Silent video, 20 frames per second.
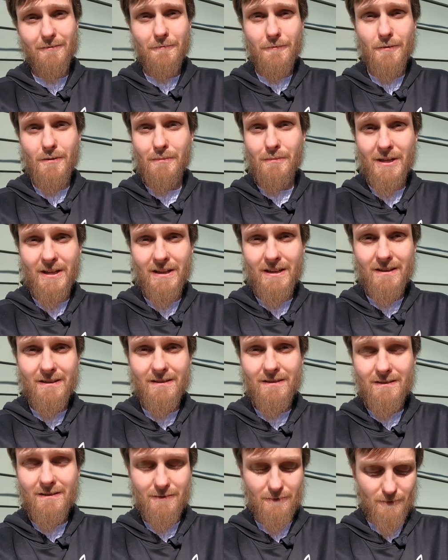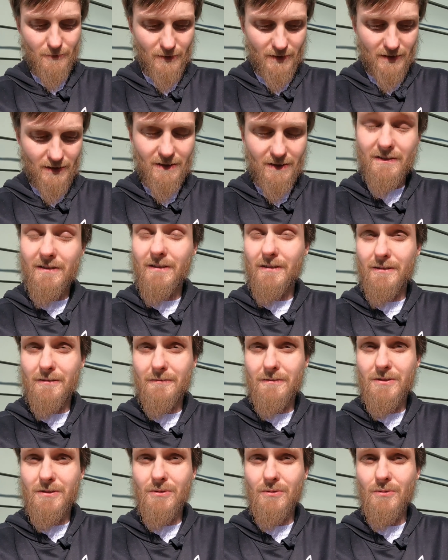for a man with custody
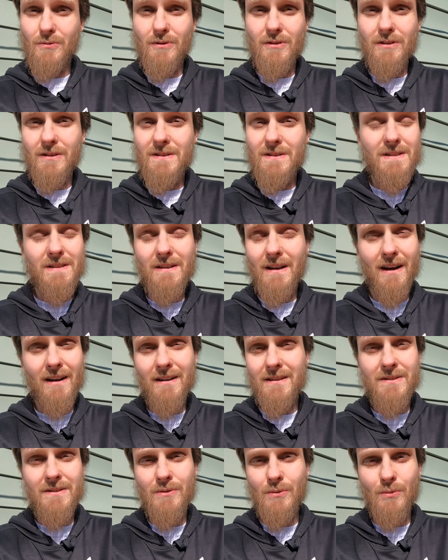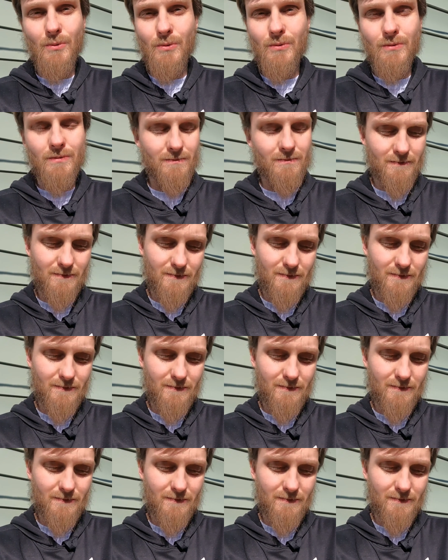of children, it's not equal